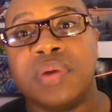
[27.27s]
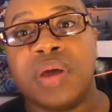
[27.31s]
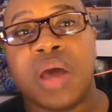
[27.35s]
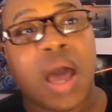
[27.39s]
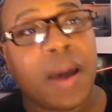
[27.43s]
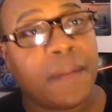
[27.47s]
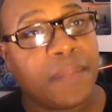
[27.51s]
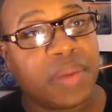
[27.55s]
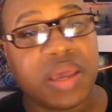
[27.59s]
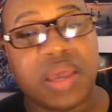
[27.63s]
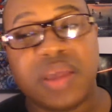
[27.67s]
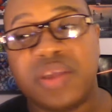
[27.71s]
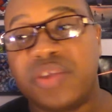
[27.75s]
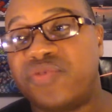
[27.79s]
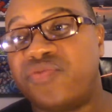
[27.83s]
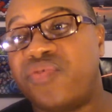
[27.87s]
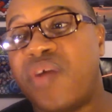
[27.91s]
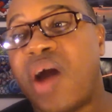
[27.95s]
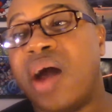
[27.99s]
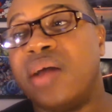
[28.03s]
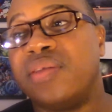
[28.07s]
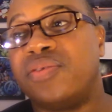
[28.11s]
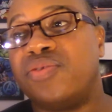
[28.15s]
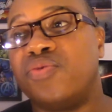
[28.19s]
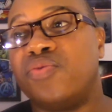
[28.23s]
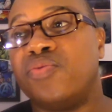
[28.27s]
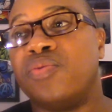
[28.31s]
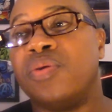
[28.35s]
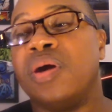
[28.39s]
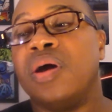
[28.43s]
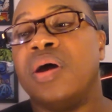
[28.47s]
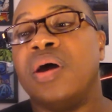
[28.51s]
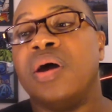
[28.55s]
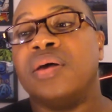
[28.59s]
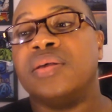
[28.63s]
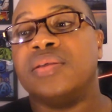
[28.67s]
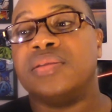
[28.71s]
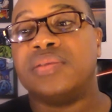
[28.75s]
I mean, he's tried to
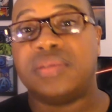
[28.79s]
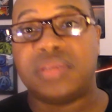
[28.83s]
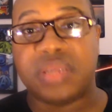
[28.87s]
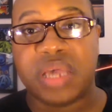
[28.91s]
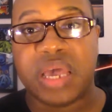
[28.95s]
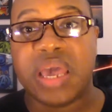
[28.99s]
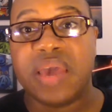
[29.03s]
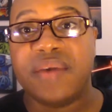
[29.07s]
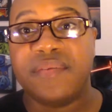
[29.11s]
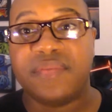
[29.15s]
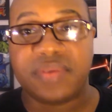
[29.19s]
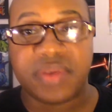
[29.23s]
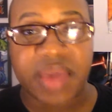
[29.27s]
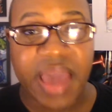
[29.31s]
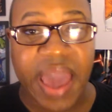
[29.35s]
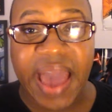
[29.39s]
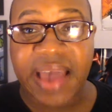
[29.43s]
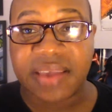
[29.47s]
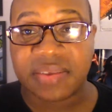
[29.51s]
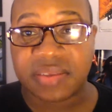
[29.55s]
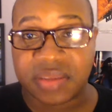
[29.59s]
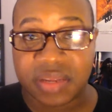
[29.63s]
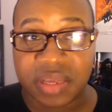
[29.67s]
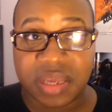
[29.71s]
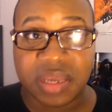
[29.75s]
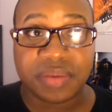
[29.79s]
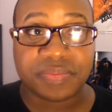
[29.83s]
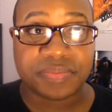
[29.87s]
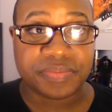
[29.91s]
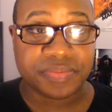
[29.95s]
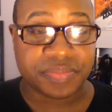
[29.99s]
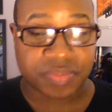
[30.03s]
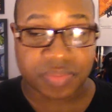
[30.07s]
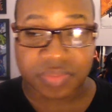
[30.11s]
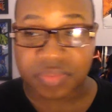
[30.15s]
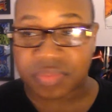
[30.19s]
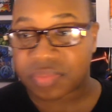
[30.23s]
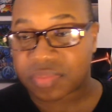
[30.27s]
save Castley
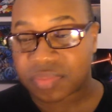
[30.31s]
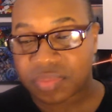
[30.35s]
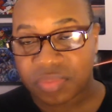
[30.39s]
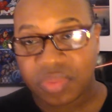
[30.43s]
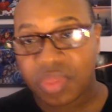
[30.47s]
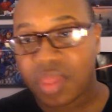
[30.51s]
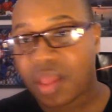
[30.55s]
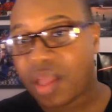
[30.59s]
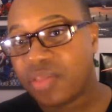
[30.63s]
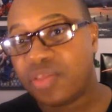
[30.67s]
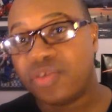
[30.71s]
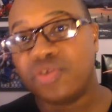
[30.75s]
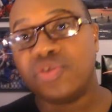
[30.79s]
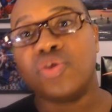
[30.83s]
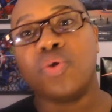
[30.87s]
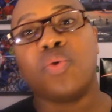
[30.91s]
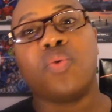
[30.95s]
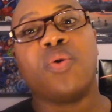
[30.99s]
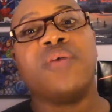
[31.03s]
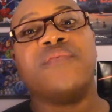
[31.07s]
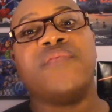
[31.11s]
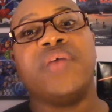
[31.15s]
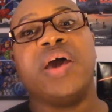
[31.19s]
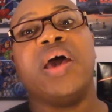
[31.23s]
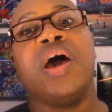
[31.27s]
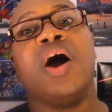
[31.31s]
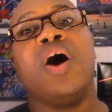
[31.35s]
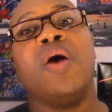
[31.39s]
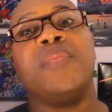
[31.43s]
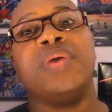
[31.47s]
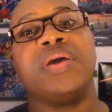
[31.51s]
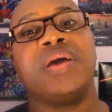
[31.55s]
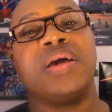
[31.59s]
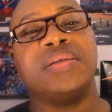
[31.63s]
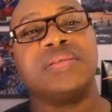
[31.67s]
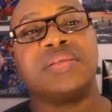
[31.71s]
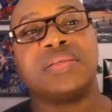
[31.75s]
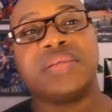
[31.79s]
to no avail
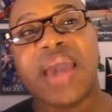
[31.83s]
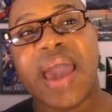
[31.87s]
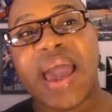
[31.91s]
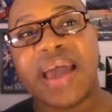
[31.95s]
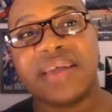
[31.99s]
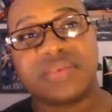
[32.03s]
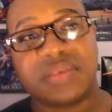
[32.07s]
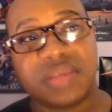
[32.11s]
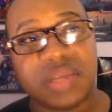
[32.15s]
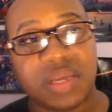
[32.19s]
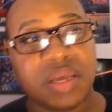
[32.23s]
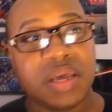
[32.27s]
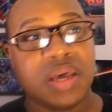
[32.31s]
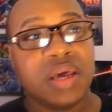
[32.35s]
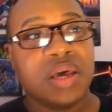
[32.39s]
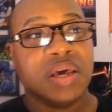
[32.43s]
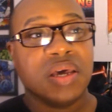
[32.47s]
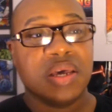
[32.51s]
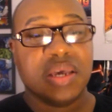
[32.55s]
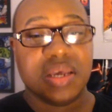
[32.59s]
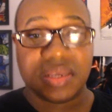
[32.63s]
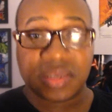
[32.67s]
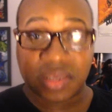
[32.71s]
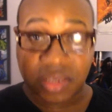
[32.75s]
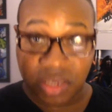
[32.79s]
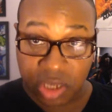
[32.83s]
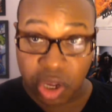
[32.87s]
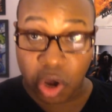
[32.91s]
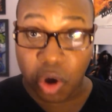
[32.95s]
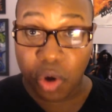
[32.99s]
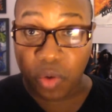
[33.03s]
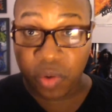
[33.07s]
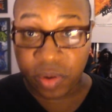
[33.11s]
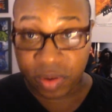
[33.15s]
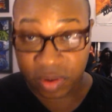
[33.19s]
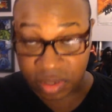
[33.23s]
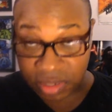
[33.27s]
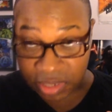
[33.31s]
because Castley is
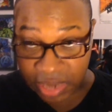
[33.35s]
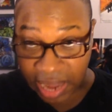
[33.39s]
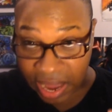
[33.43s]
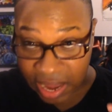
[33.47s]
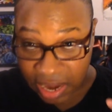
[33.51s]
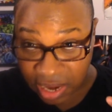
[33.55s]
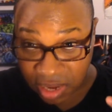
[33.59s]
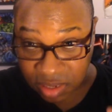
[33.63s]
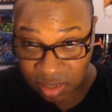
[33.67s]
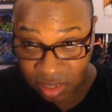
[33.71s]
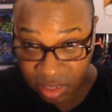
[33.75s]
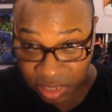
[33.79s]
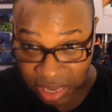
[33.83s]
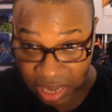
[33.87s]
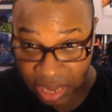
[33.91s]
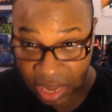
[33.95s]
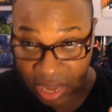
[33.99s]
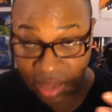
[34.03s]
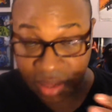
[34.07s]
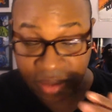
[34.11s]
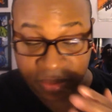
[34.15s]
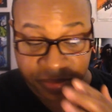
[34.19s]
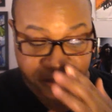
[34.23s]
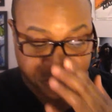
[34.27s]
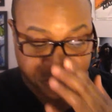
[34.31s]
so got in his head